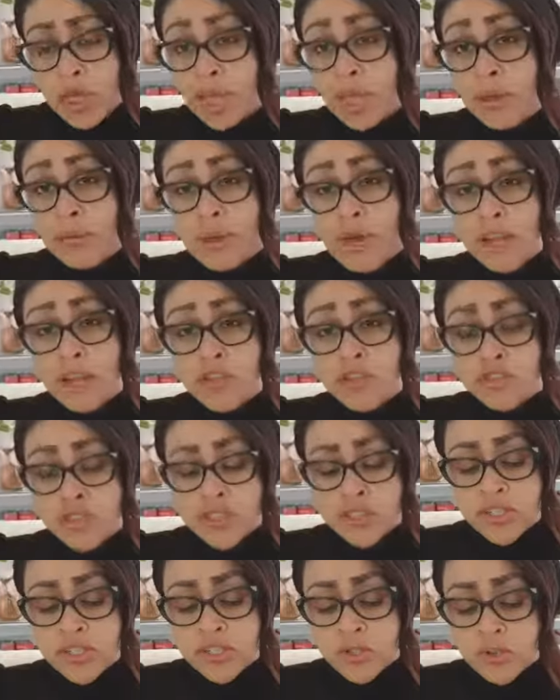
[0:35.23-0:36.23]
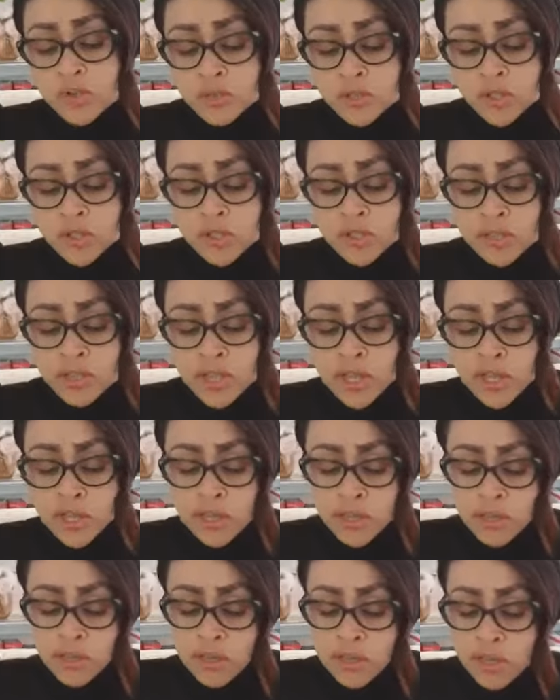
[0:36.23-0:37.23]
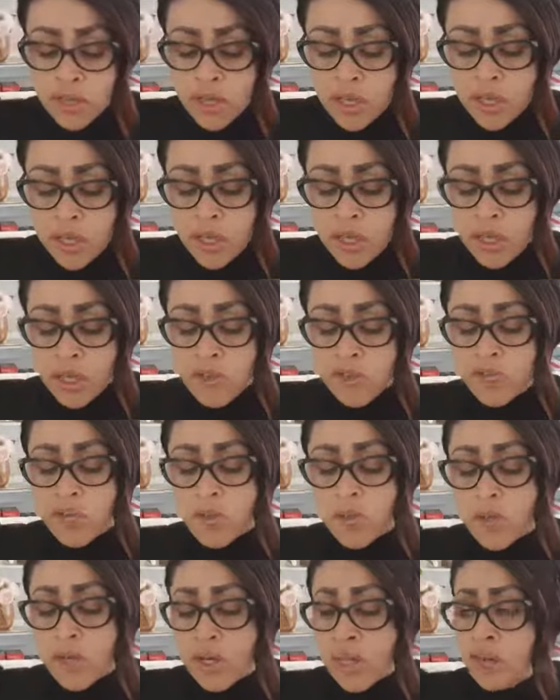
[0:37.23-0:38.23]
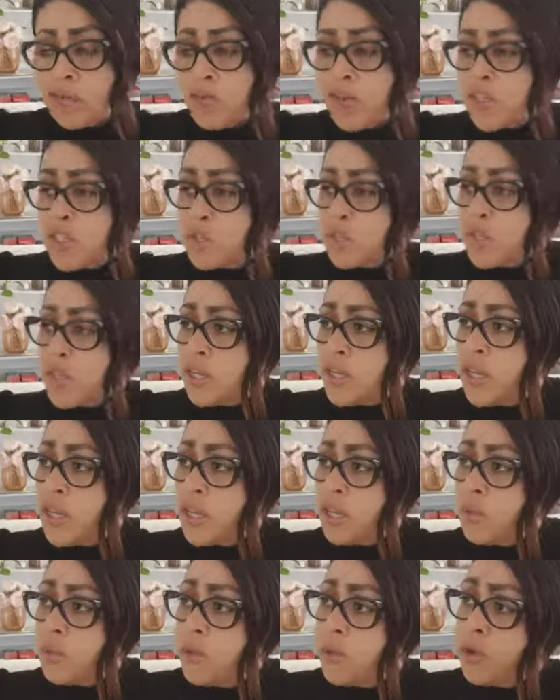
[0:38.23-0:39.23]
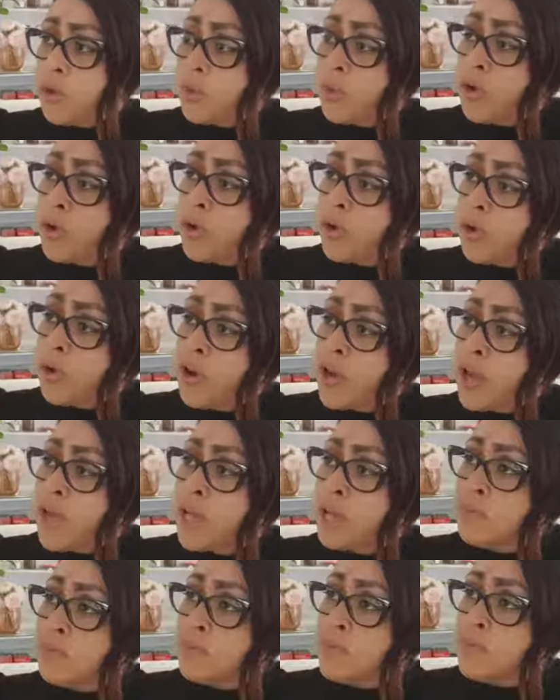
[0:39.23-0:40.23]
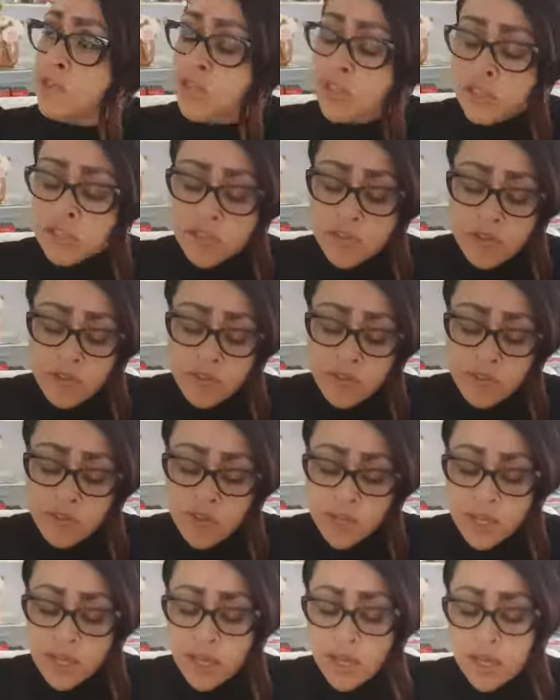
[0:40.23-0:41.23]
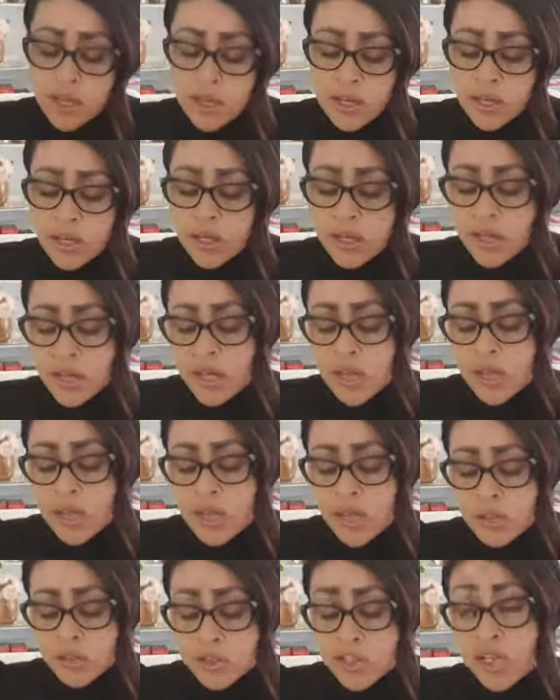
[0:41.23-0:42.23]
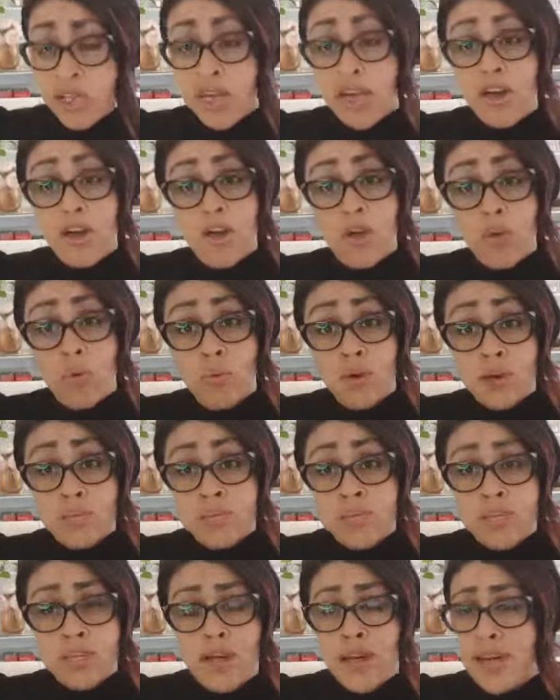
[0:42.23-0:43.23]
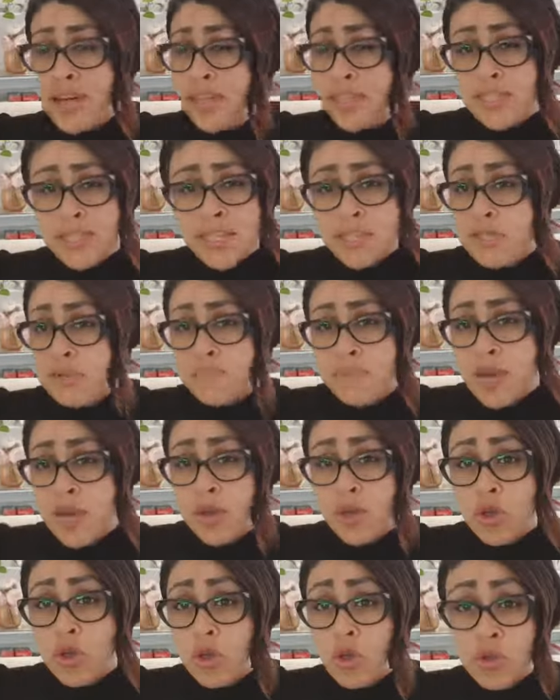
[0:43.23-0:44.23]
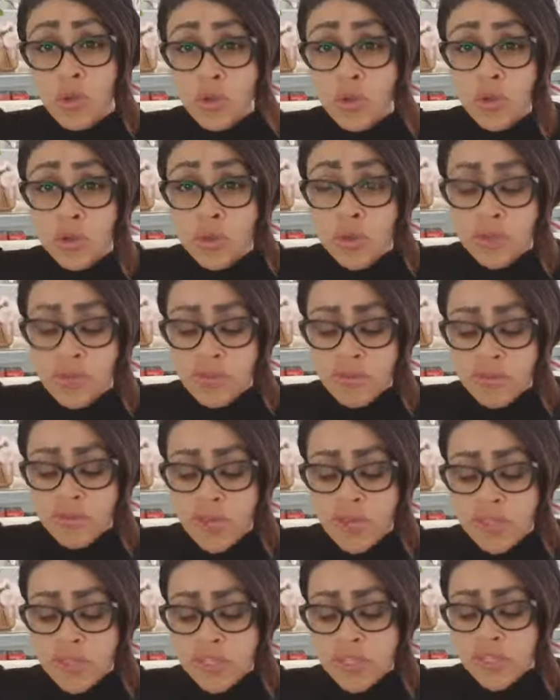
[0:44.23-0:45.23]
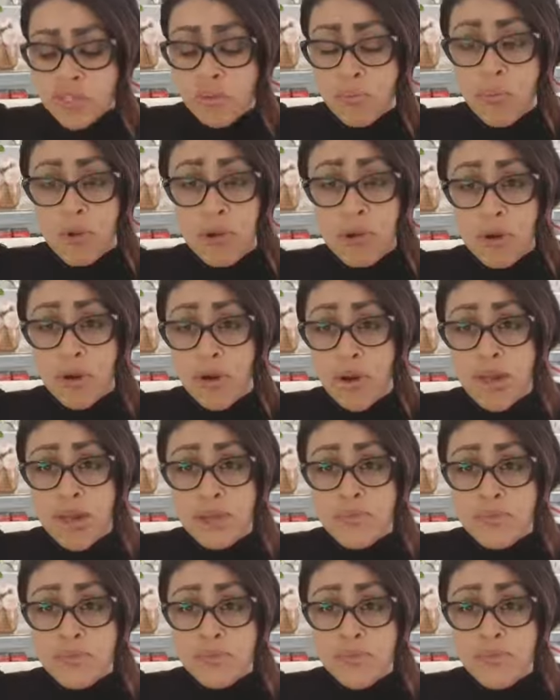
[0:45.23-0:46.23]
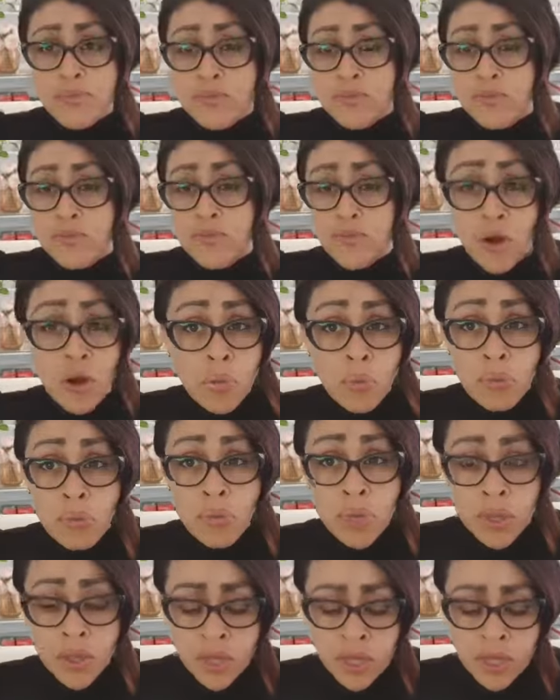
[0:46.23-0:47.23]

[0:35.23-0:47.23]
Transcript: Email address is also there. If you want to invest within any one of the programs, Sophia, check out her website. It doesn't matter who you invest the programs from.